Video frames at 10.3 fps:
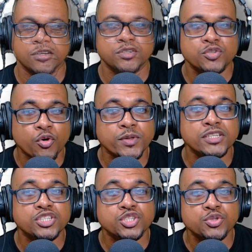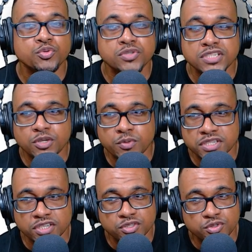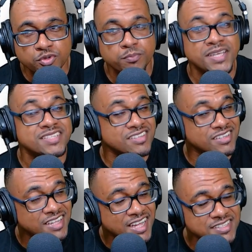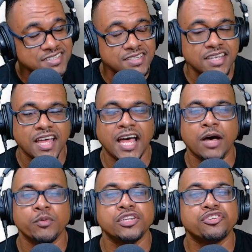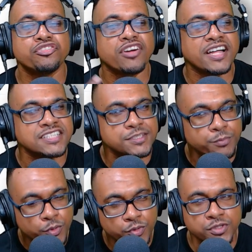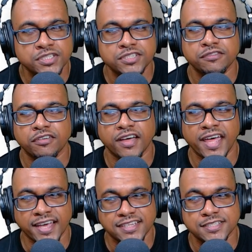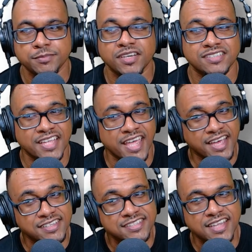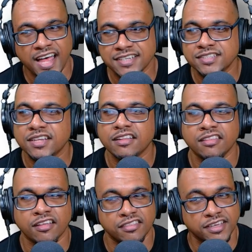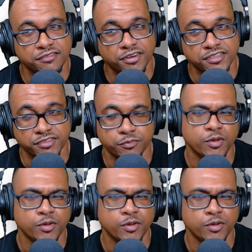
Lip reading: So we'll choose equation 2 based on that, and we'll transpose for x because x has nothing in front of it.